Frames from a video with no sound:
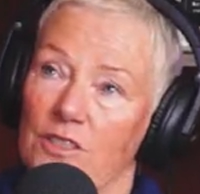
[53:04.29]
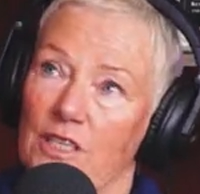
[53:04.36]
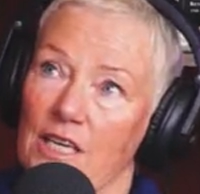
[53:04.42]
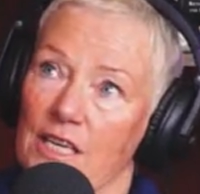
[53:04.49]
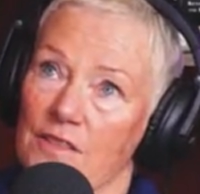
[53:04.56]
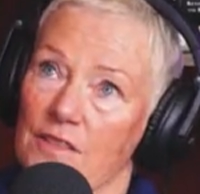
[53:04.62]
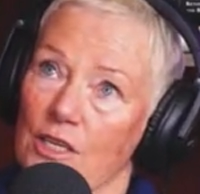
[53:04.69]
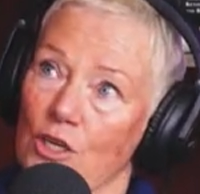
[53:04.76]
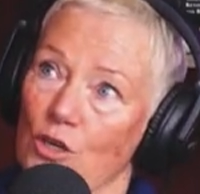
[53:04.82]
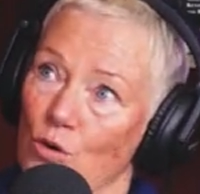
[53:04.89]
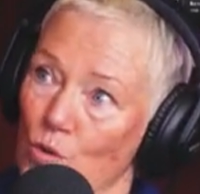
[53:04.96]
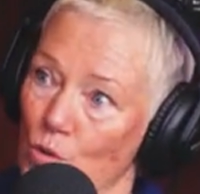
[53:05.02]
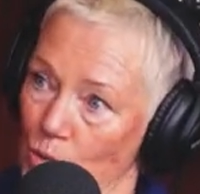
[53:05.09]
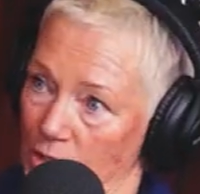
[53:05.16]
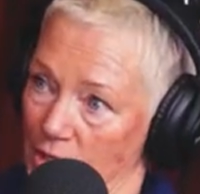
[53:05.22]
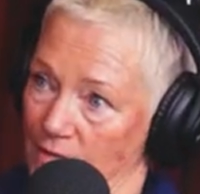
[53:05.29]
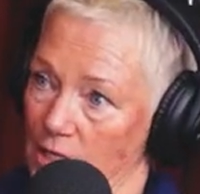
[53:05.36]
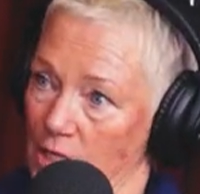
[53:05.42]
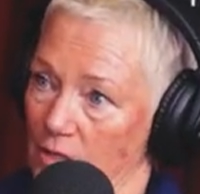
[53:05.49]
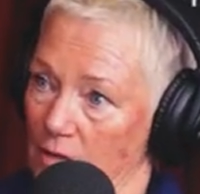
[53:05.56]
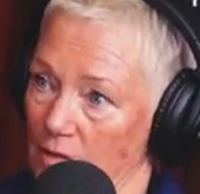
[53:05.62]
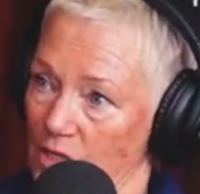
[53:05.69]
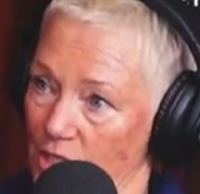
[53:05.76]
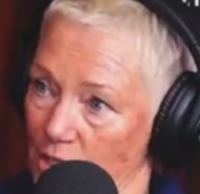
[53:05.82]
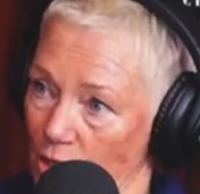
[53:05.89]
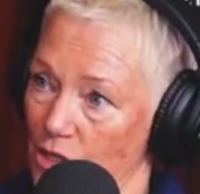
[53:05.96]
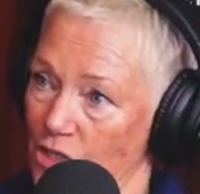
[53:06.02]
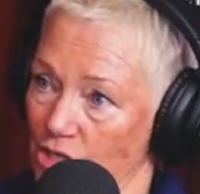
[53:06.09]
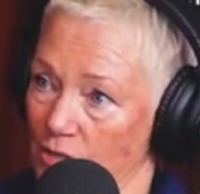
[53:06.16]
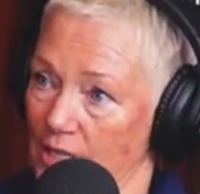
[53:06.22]
in the course of the
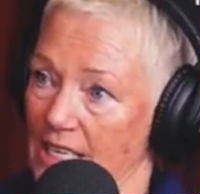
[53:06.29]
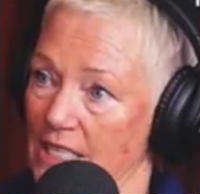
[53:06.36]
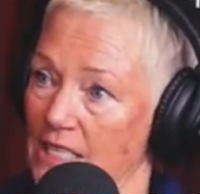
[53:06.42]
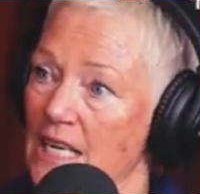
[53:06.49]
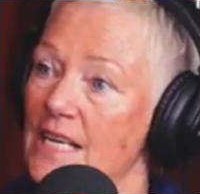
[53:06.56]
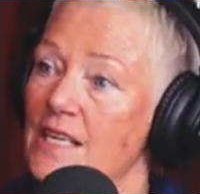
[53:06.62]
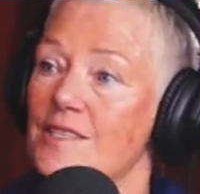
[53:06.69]
surgery,